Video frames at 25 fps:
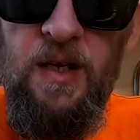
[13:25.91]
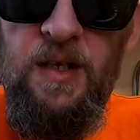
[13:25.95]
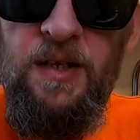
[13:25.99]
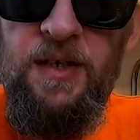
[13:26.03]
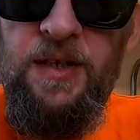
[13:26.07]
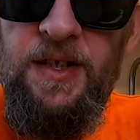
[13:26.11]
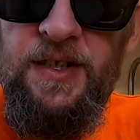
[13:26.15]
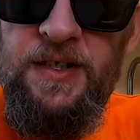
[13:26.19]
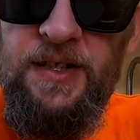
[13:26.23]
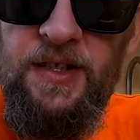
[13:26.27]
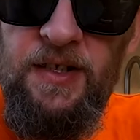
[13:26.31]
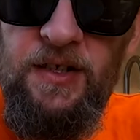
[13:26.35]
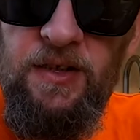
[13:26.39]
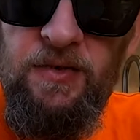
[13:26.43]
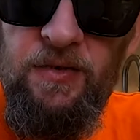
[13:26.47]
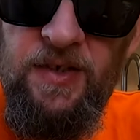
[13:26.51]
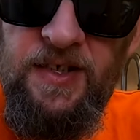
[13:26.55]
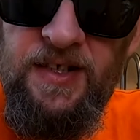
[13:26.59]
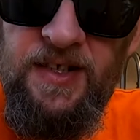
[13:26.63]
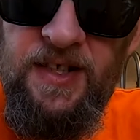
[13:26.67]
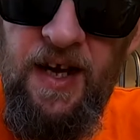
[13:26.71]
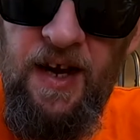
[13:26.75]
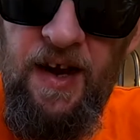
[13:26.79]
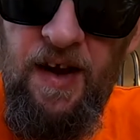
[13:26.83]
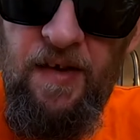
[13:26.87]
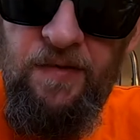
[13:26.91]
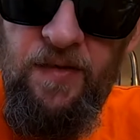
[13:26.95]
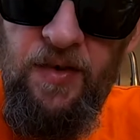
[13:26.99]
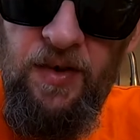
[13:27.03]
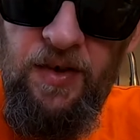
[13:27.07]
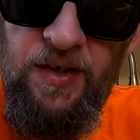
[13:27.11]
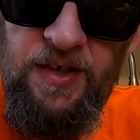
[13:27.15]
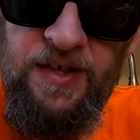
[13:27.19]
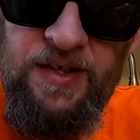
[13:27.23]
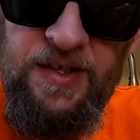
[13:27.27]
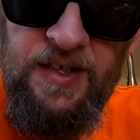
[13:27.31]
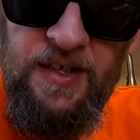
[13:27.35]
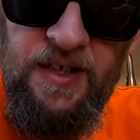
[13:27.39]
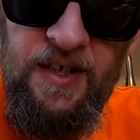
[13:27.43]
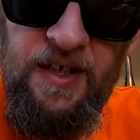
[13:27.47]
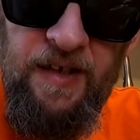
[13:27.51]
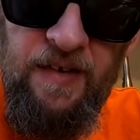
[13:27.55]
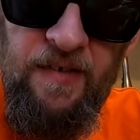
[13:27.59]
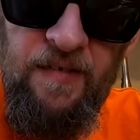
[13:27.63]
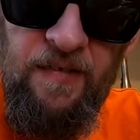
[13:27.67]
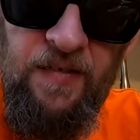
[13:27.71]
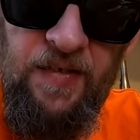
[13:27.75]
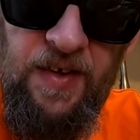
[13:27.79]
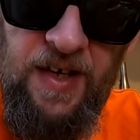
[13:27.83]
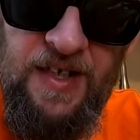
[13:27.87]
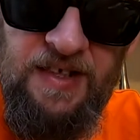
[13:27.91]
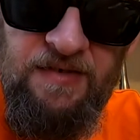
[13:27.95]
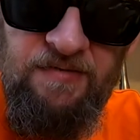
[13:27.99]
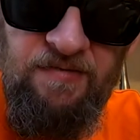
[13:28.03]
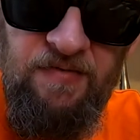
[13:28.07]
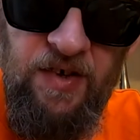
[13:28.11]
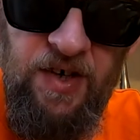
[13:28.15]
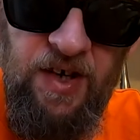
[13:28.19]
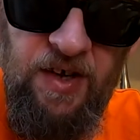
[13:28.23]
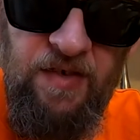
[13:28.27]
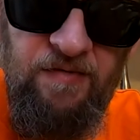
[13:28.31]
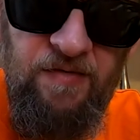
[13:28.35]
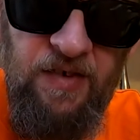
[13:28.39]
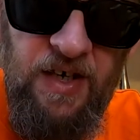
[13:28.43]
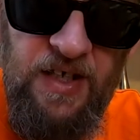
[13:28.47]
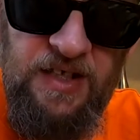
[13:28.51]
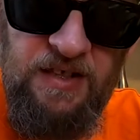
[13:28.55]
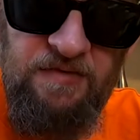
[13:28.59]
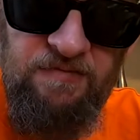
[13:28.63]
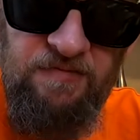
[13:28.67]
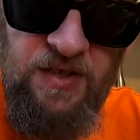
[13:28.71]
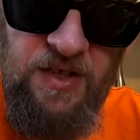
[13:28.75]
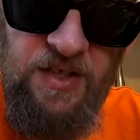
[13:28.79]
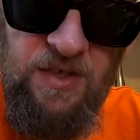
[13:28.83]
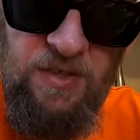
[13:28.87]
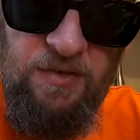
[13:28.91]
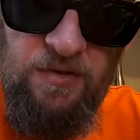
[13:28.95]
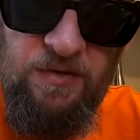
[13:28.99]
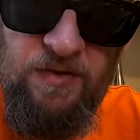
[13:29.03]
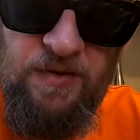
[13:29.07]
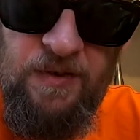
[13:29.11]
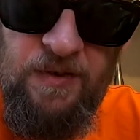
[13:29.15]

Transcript: Nissin USA, if you're listening, that's free advice for you.